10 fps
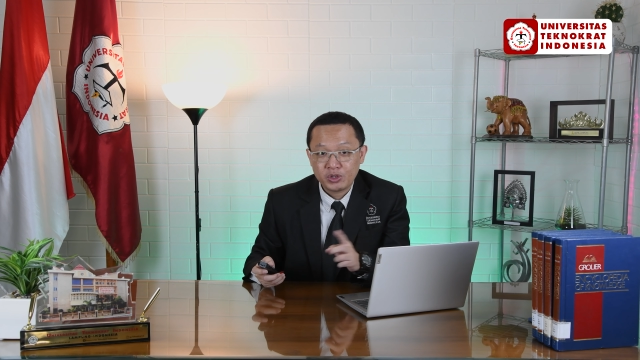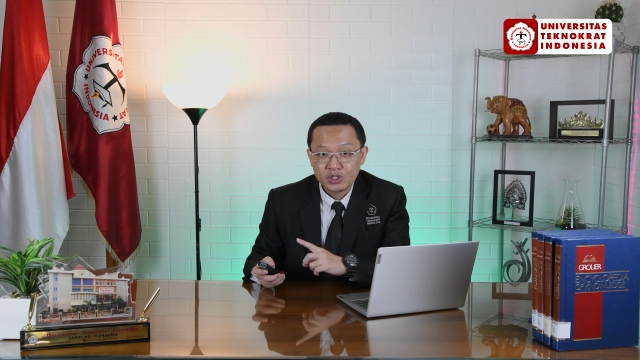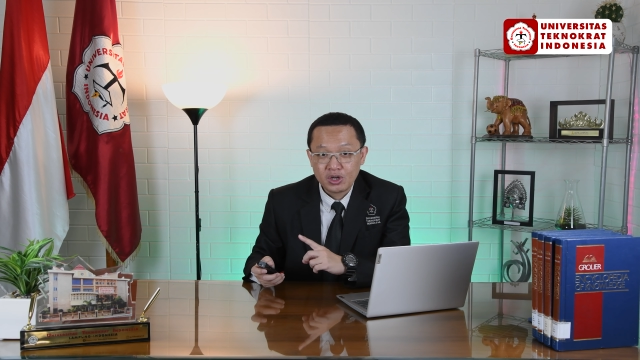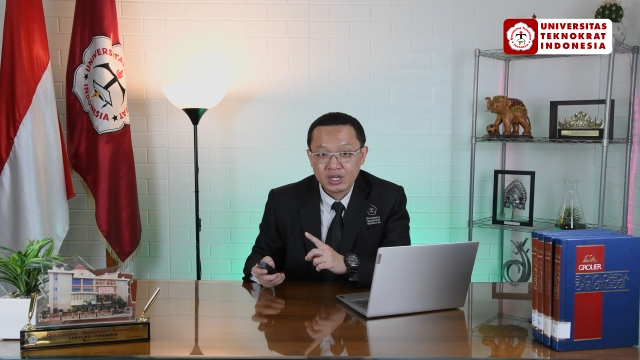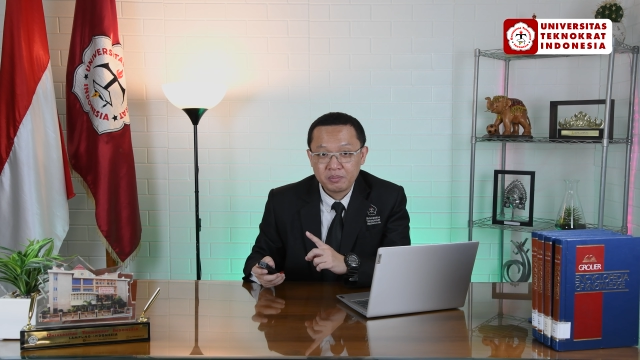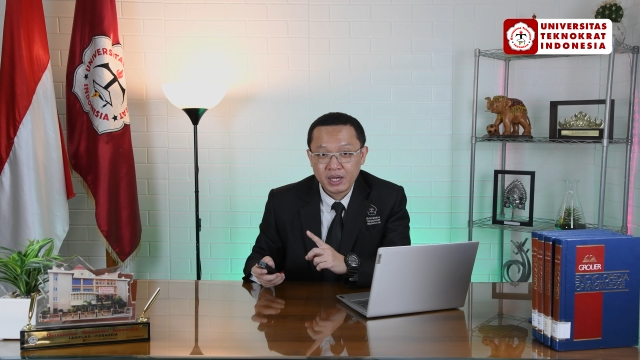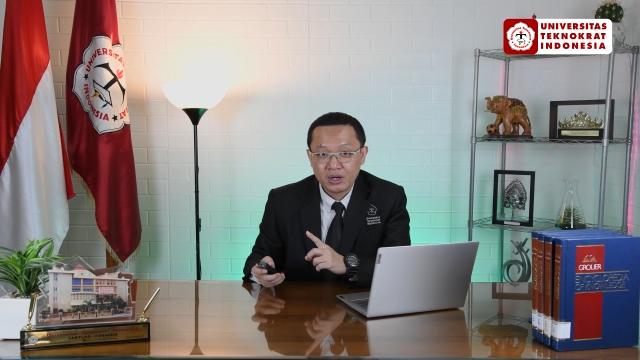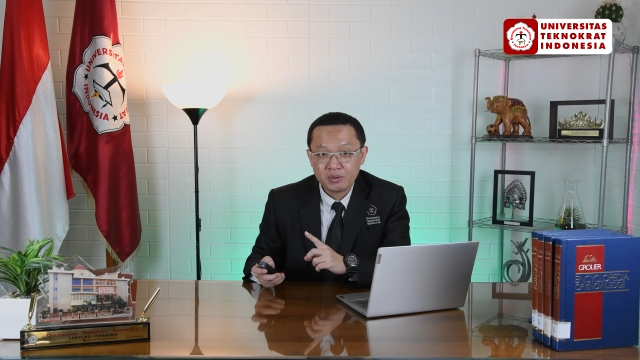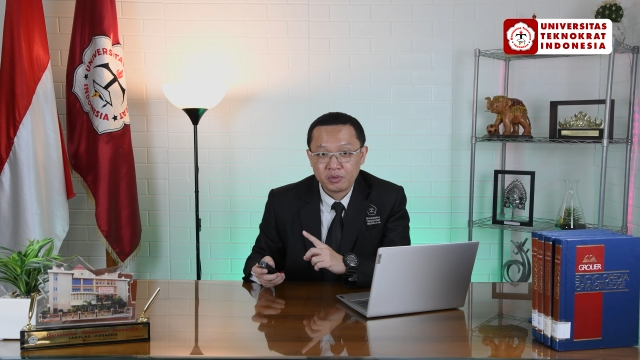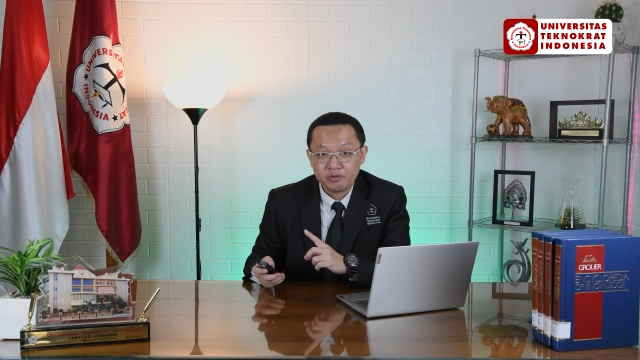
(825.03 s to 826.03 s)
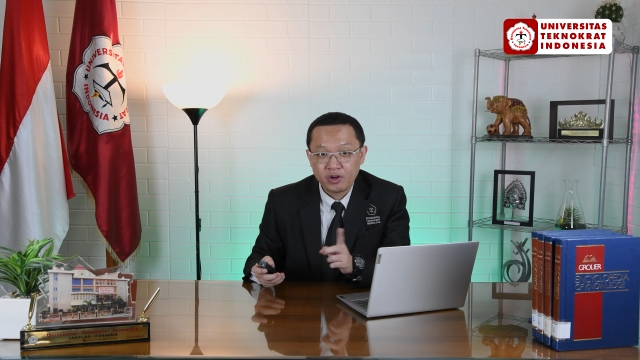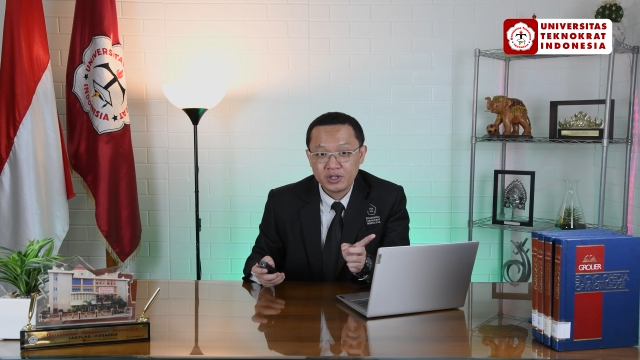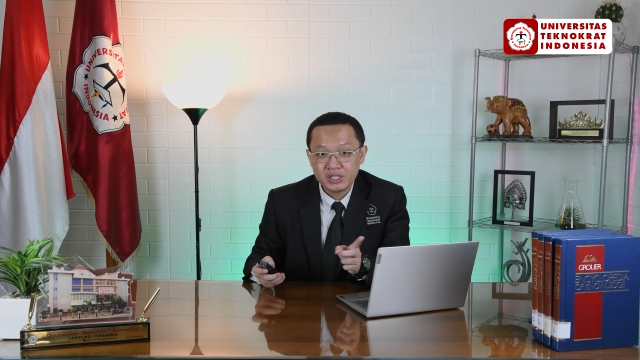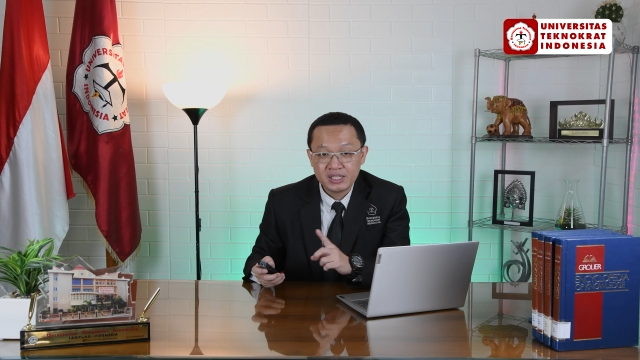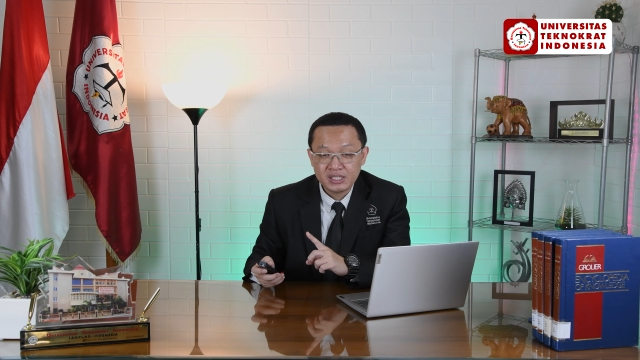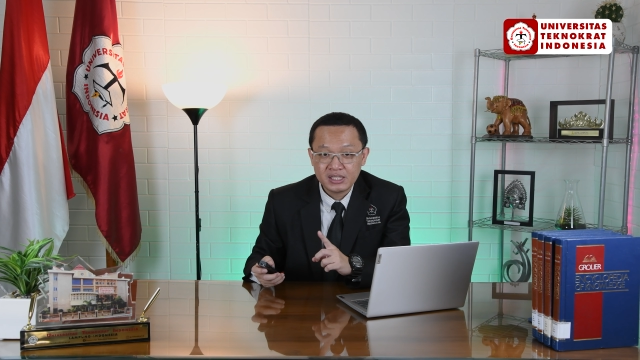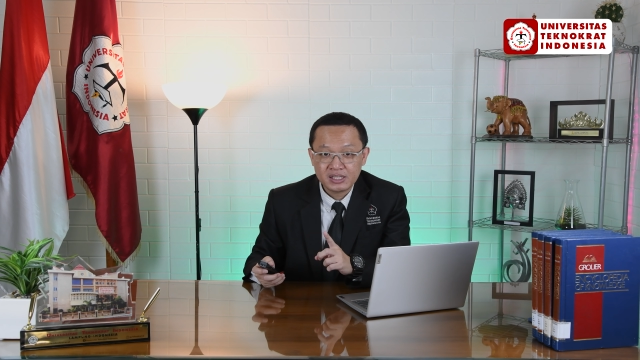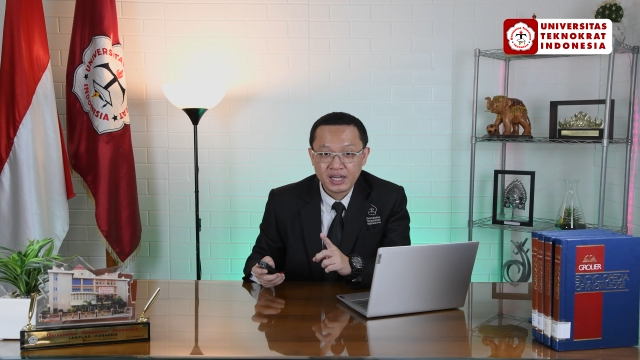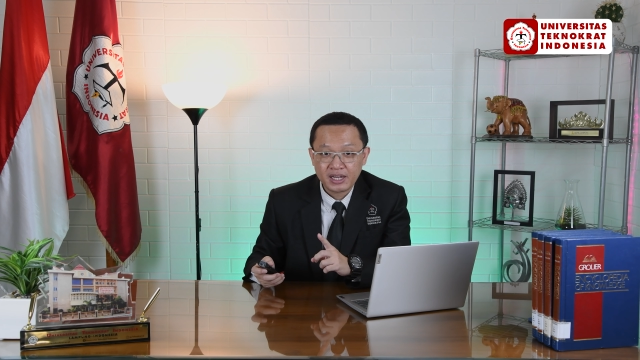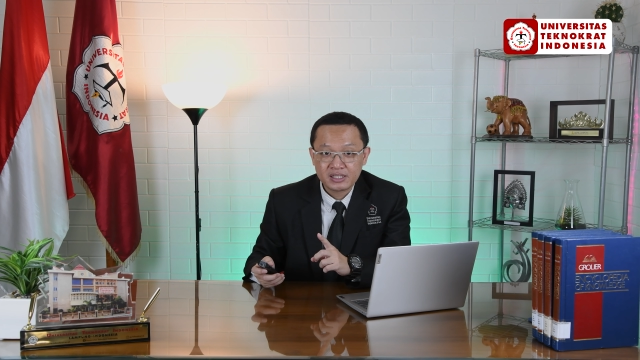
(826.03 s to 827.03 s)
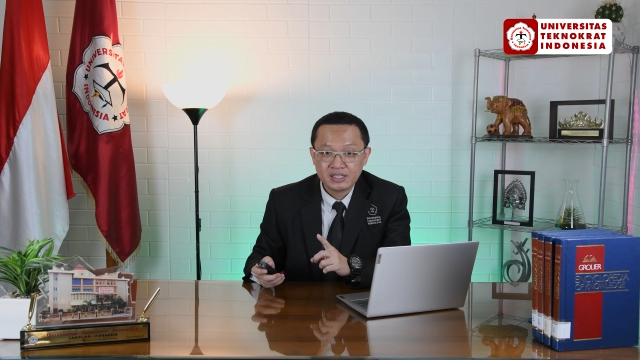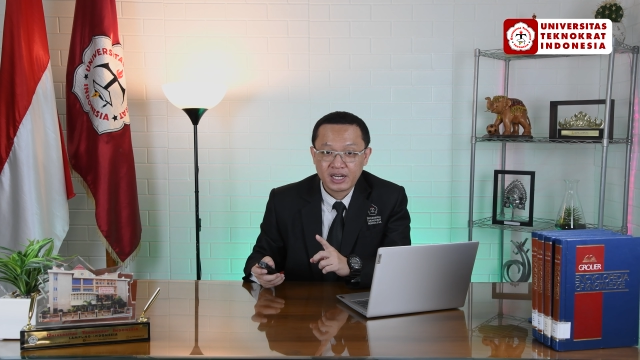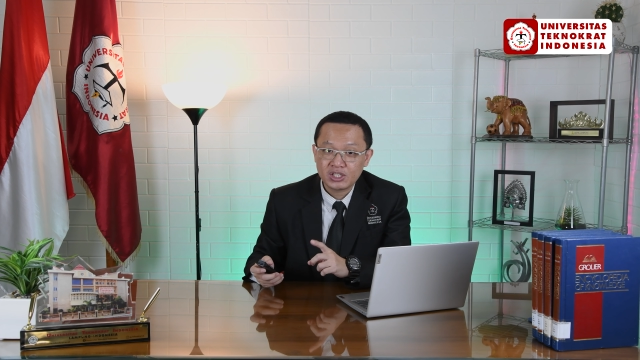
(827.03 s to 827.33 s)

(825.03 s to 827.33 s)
we talk about morphology and syntax,